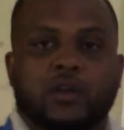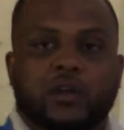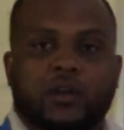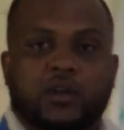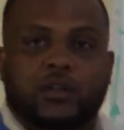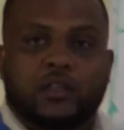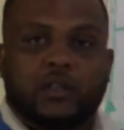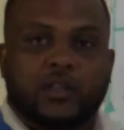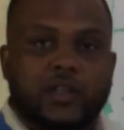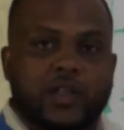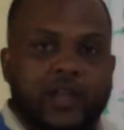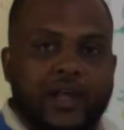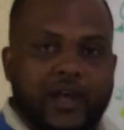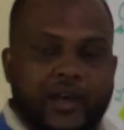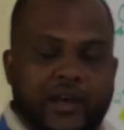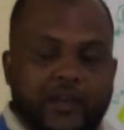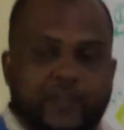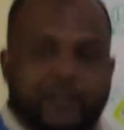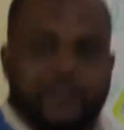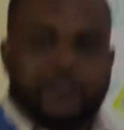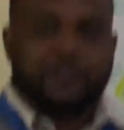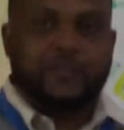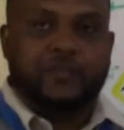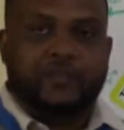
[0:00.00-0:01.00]

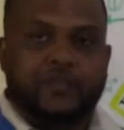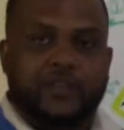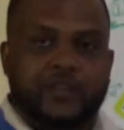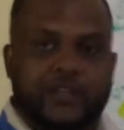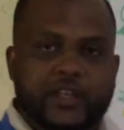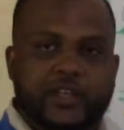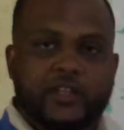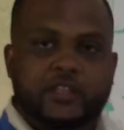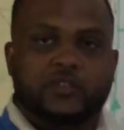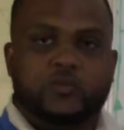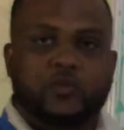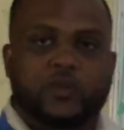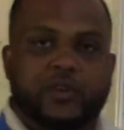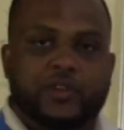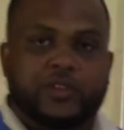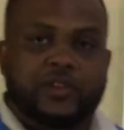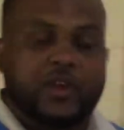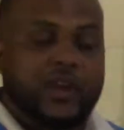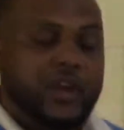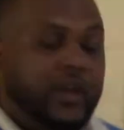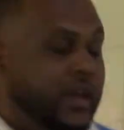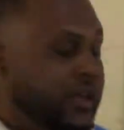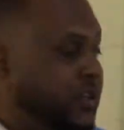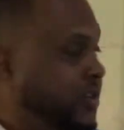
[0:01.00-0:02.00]
life deals with.
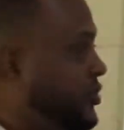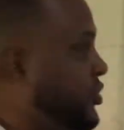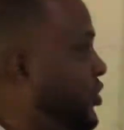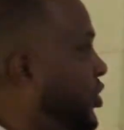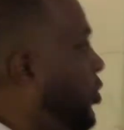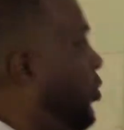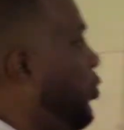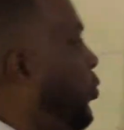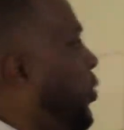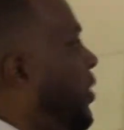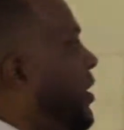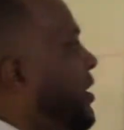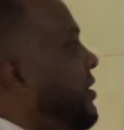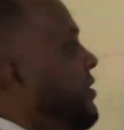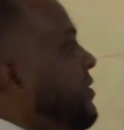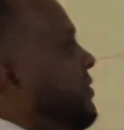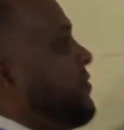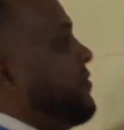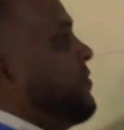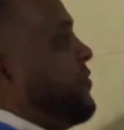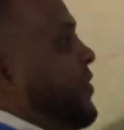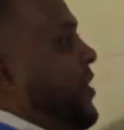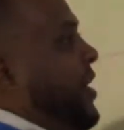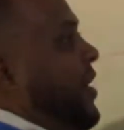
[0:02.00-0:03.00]
So
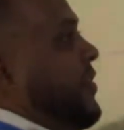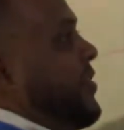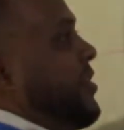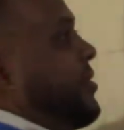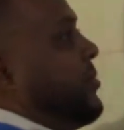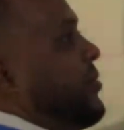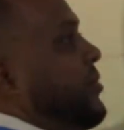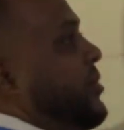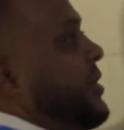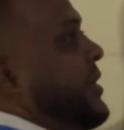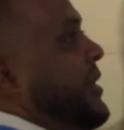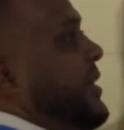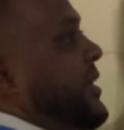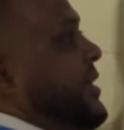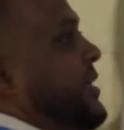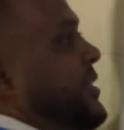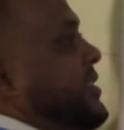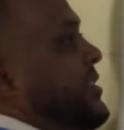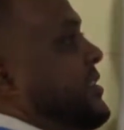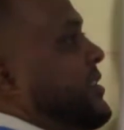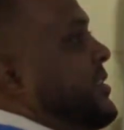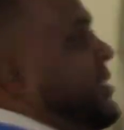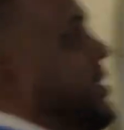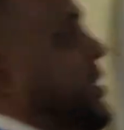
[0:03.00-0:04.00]
one variable
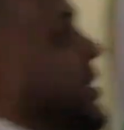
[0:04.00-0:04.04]
is